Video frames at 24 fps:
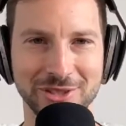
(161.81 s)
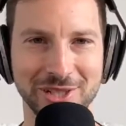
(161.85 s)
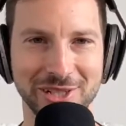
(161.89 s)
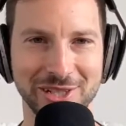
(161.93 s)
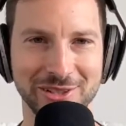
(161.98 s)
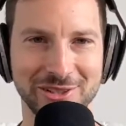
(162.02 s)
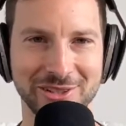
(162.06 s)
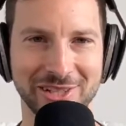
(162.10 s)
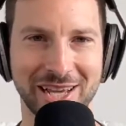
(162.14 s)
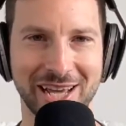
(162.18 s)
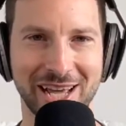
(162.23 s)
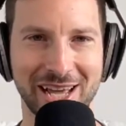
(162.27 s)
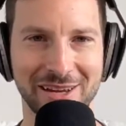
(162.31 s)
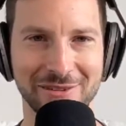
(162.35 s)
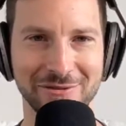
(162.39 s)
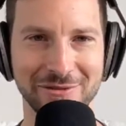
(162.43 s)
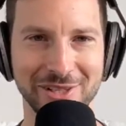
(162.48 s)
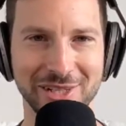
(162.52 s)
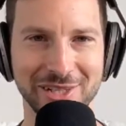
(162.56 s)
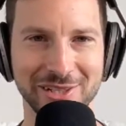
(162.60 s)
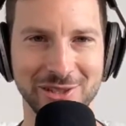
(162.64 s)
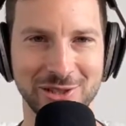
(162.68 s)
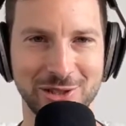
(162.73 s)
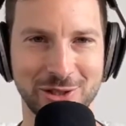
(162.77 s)
they used to have
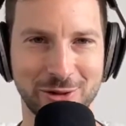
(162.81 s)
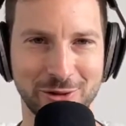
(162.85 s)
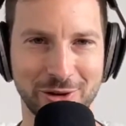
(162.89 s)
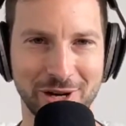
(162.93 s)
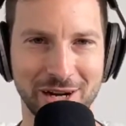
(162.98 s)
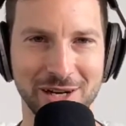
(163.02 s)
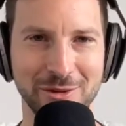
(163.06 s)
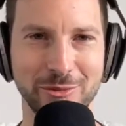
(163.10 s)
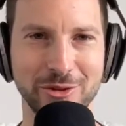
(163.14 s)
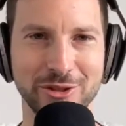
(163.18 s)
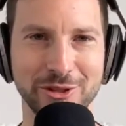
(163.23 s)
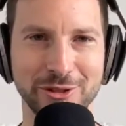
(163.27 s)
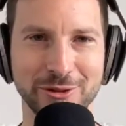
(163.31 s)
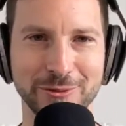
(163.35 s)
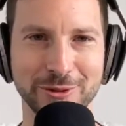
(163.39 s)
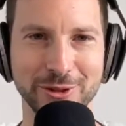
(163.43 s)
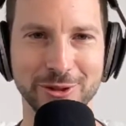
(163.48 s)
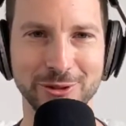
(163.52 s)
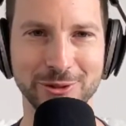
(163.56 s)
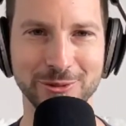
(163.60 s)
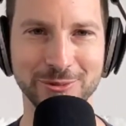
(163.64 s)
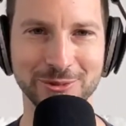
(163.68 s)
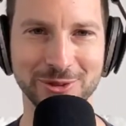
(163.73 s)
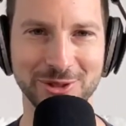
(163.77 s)
these scrambler
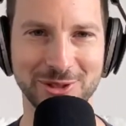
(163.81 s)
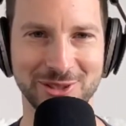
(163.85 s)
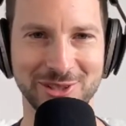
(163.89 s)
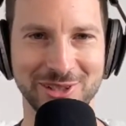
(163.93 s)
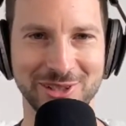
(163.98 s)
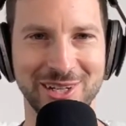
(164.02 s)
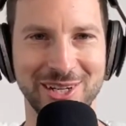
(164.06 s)
rooms